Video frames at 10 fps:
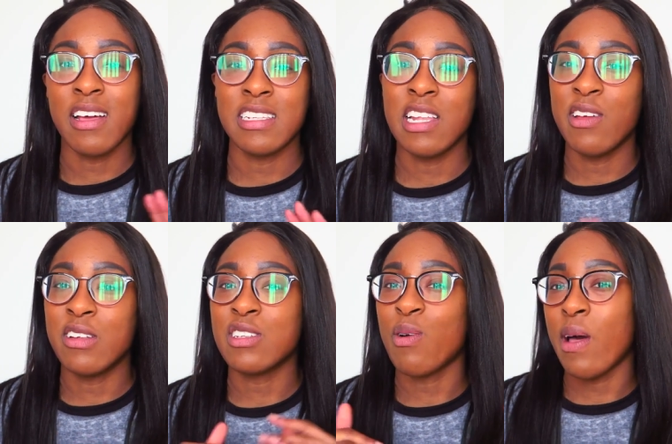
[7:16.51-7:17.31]
because it
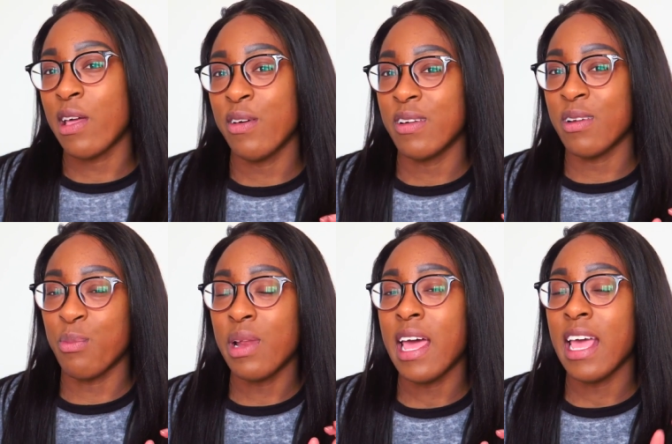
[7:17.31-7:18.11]
looked quite good
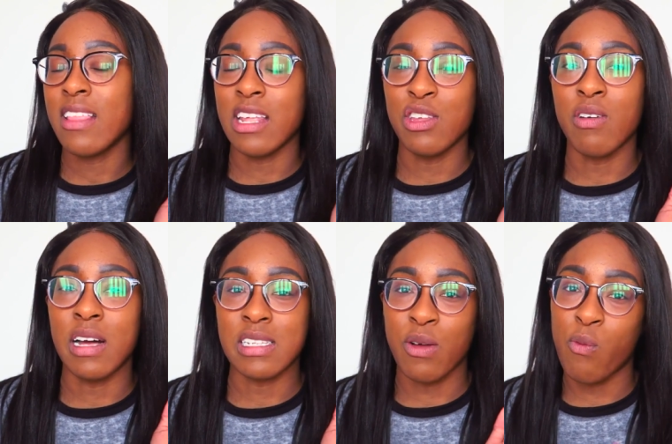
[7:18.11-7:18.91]
on a plate, then you
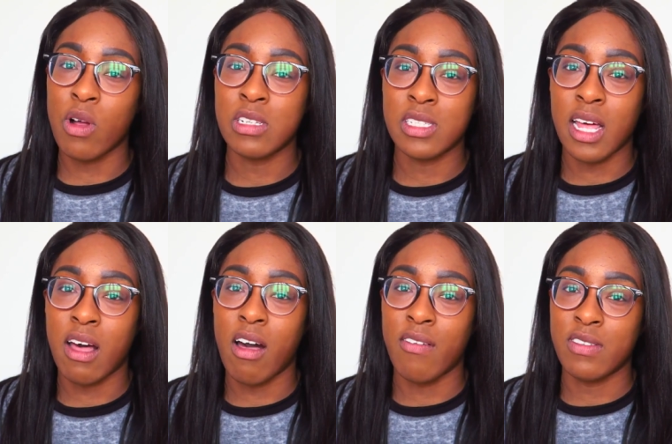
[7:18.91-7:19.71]
guys can watch
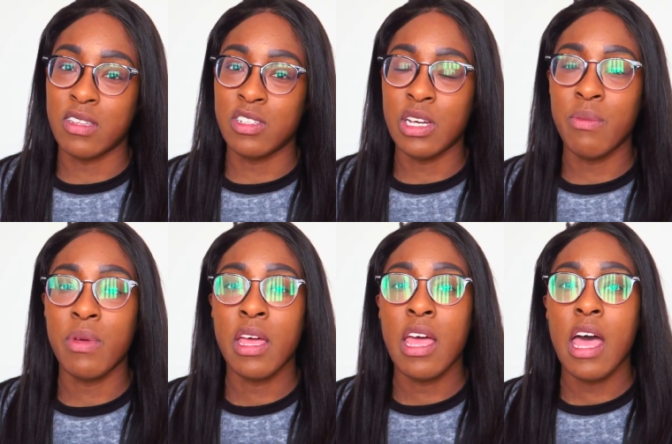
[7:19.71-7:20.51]
that after the jump.